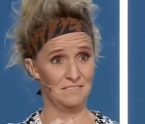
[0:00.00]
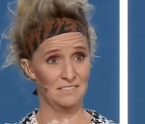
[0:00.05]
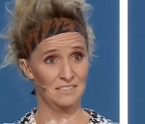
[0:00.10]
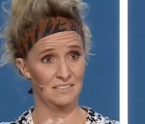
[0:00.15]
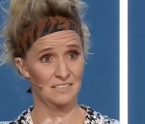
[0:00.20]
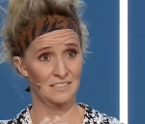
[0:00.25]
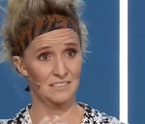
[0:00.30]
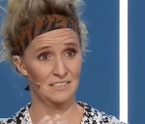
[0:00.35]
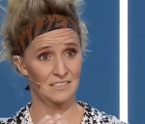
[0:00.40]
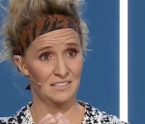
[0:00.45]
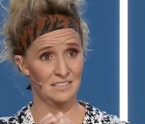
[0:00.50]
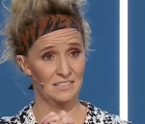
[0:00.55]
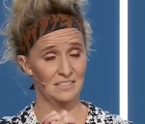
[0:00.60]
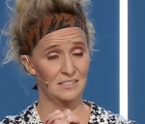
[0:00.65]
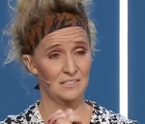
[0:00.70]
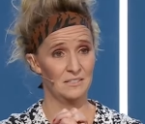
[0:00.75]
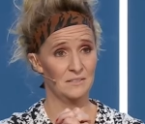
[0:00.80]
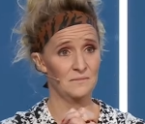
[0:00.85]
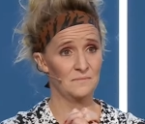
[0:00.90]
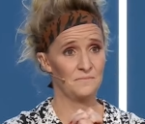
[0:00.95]

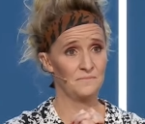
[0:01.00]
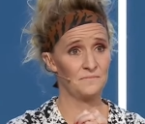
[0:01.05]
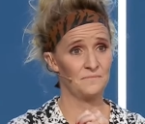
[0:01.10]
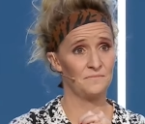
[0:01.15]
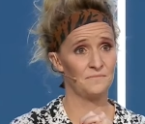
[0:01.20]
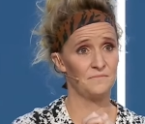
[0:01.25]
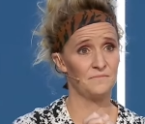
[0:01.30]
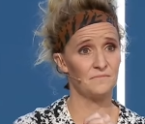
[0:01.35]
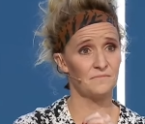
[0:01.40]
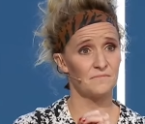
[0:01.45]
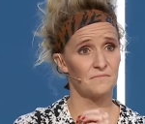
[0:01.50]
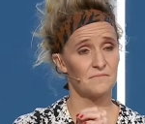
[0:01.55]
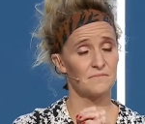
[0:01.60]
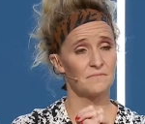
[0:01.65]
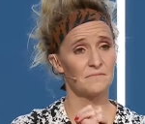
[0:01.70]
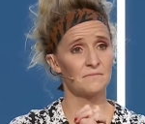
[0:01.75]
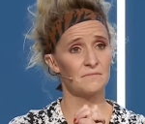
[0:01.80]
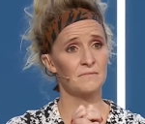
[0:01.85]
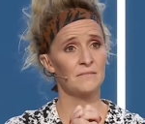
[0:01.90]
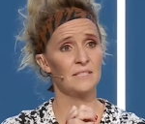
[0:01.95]

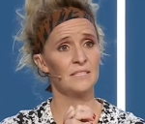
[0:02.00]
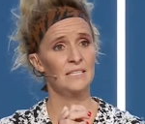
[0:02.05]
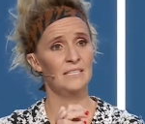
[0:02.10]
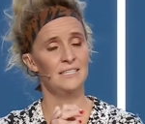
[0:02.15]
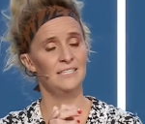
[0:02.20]
(no one is talking)